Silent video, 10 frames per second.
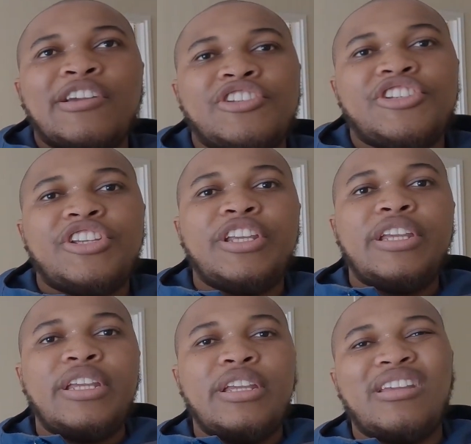
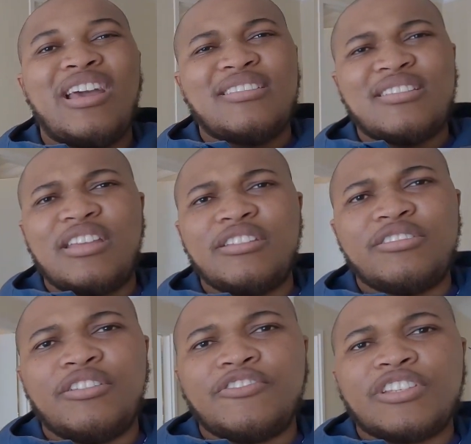She has a
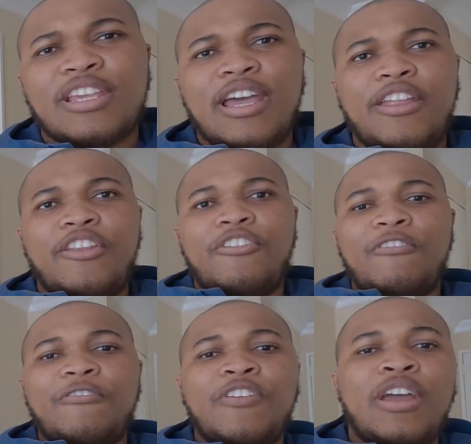tendency of just kind
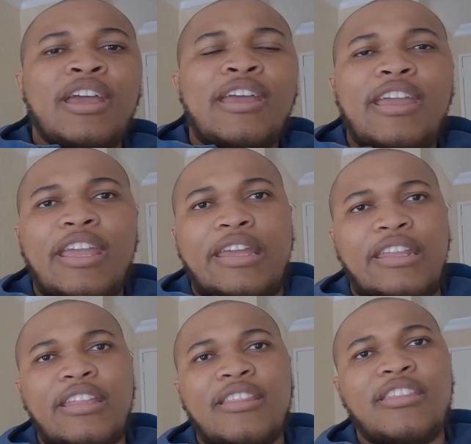of
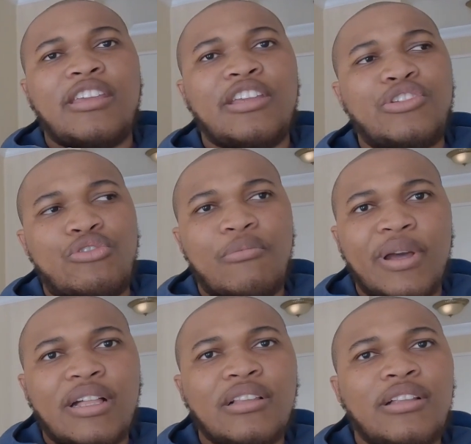hitting the
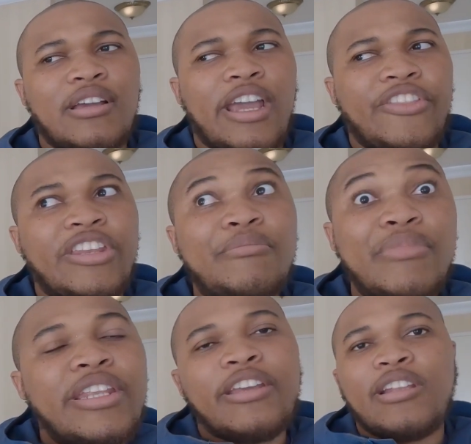doorbell and then
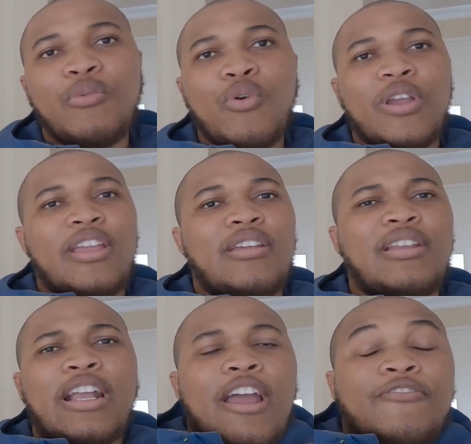immediately walking in.
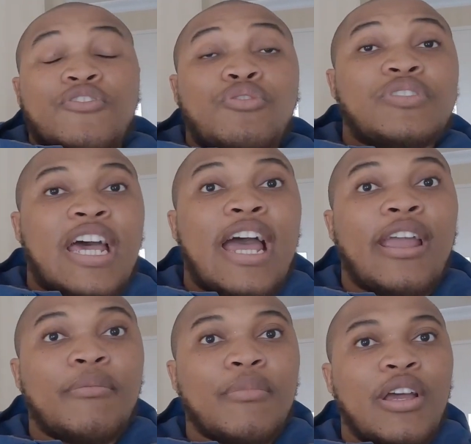Like I have no
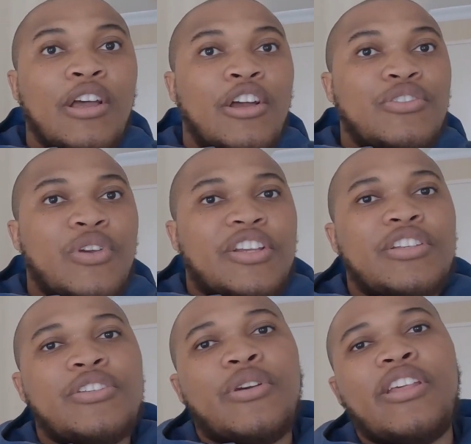time to
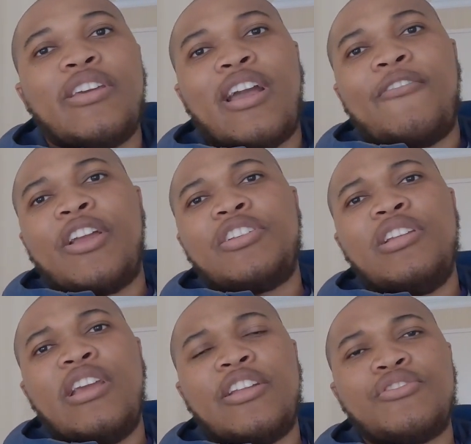actually do anything. I've
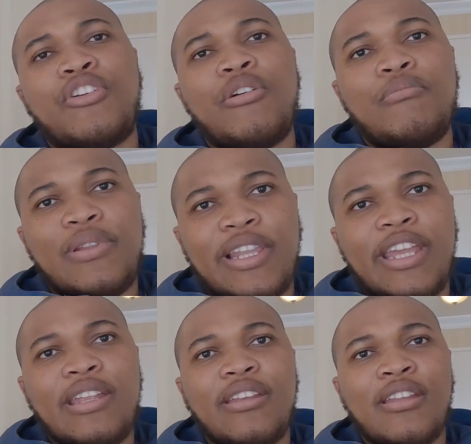actually had to
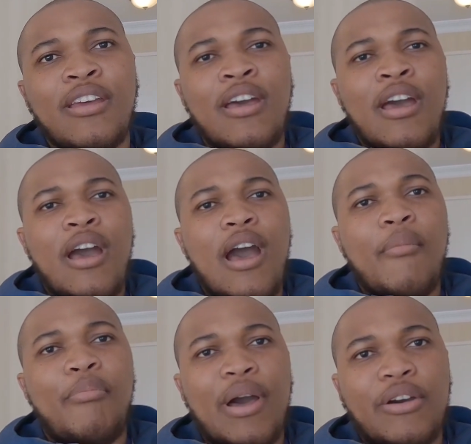complain
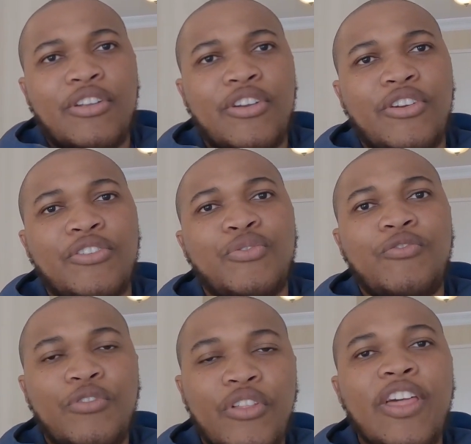about her
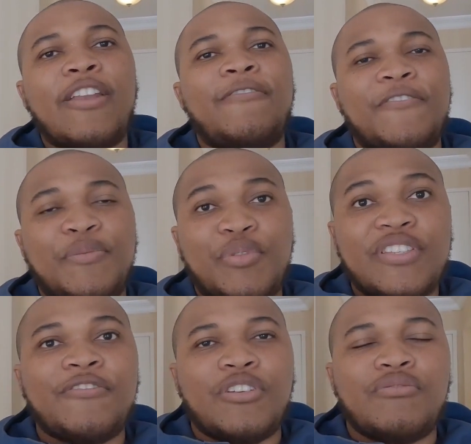for that
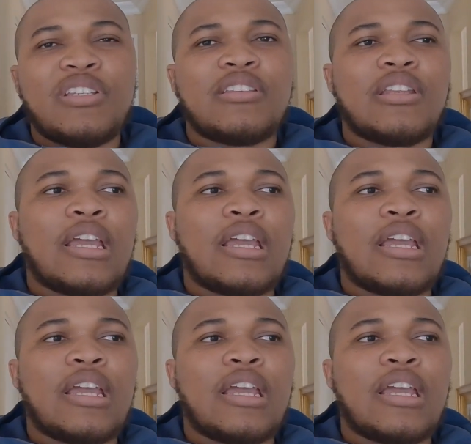specific reason.